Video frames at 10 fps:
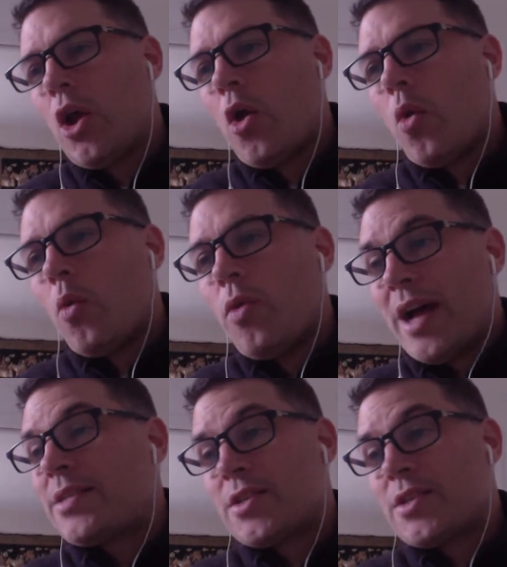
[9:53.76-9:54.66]

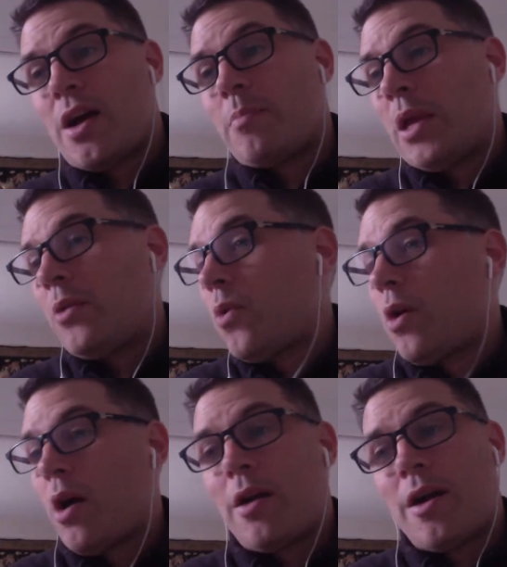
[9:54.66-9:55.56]
That does not mean we're
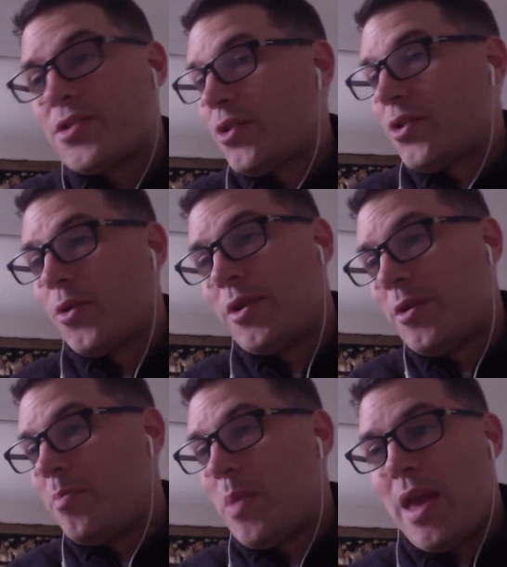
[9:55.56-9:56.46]
not also going to
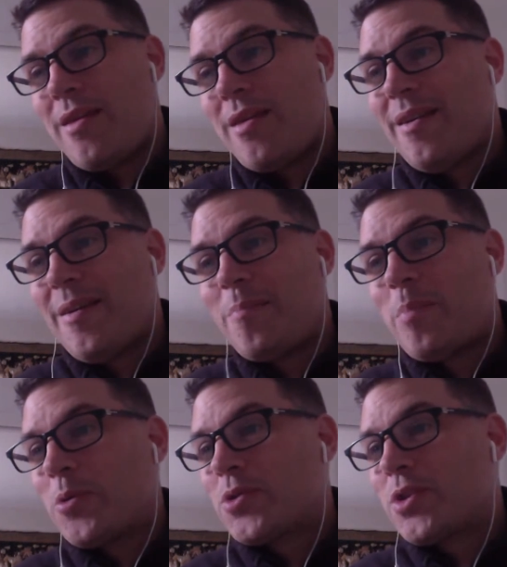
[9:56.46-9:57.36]
be
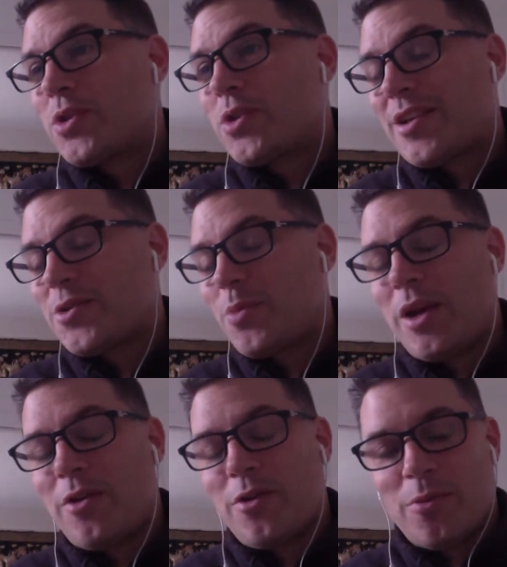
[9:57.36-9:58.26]
posting next
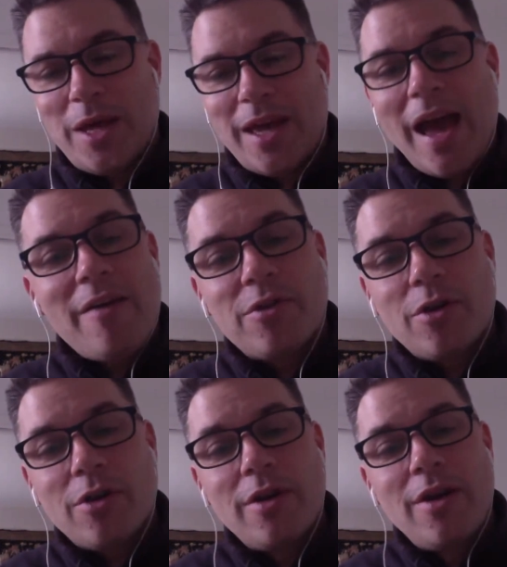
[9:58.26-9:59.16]
week or the week
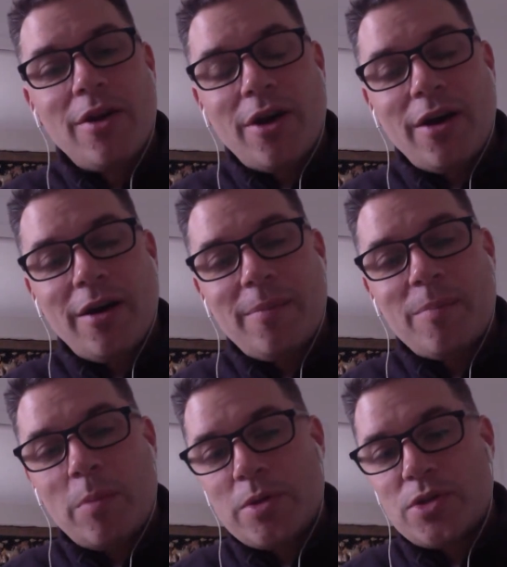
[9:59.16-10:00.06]
after
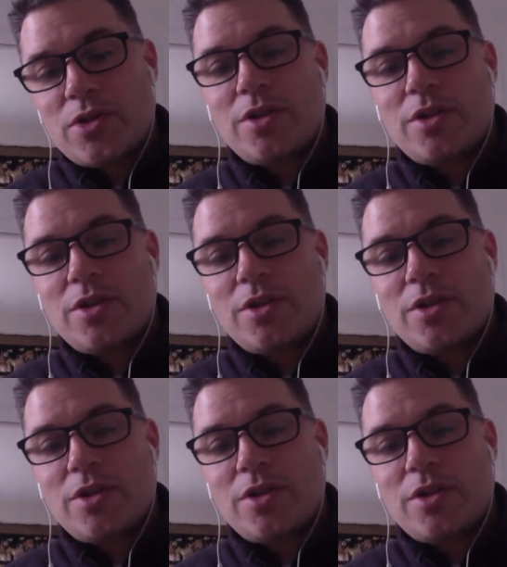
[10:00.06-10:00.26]
a position